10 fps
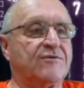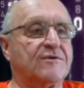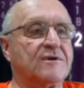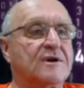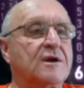
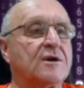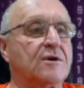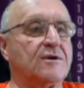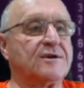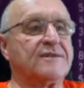four
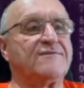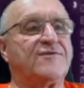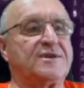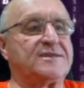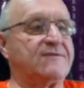colon
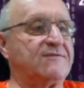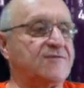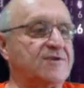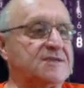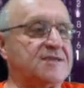
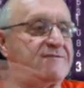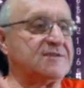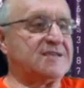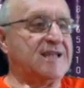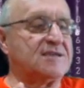
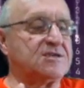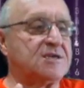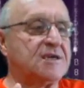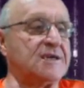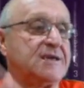4747
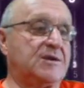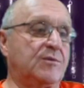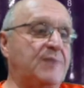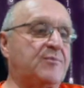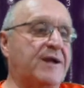slash in
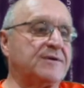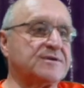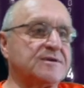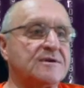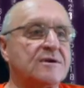a web
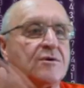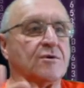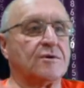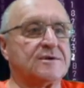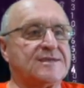browser
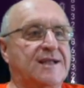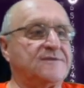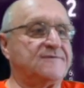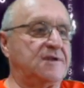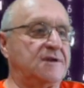or
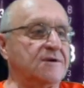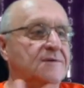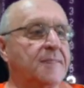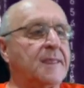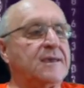slash
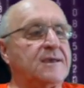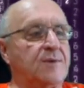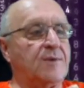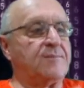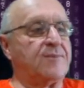video
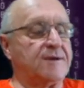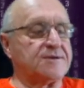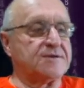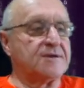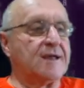in a web
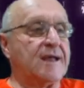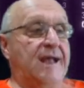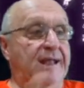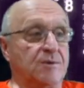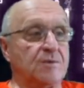browser
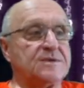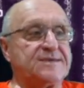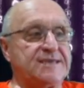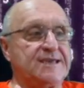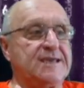and you will
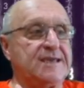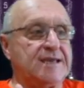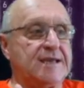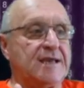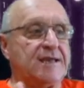see
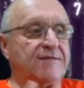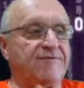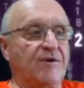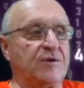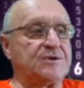
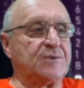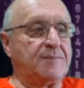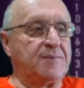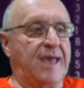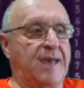the phone's
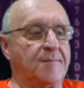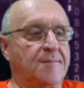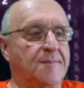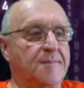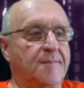
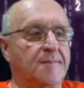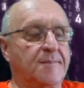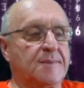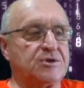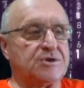webcam
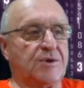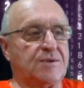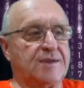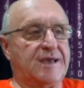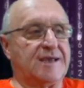
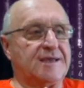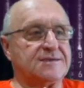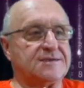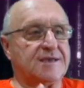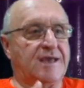shown
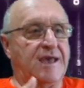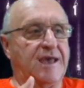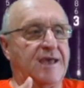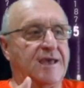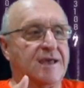as
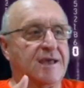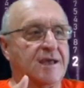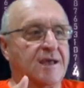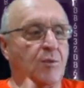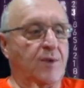a
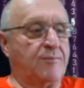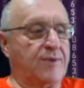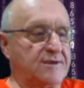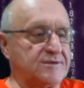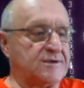web
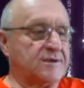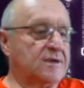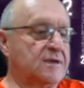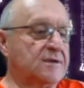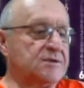browser.
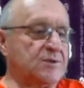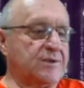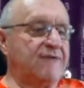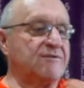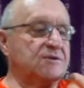So
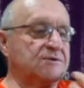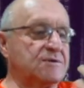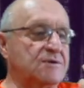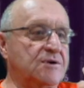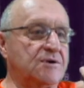whenever
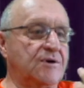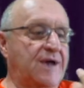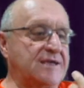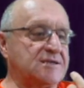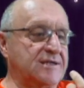you,
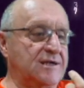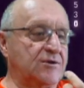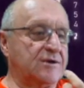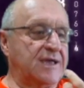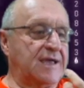you're actually
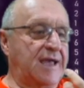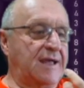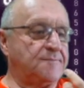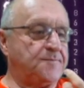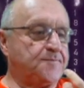looking
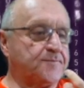at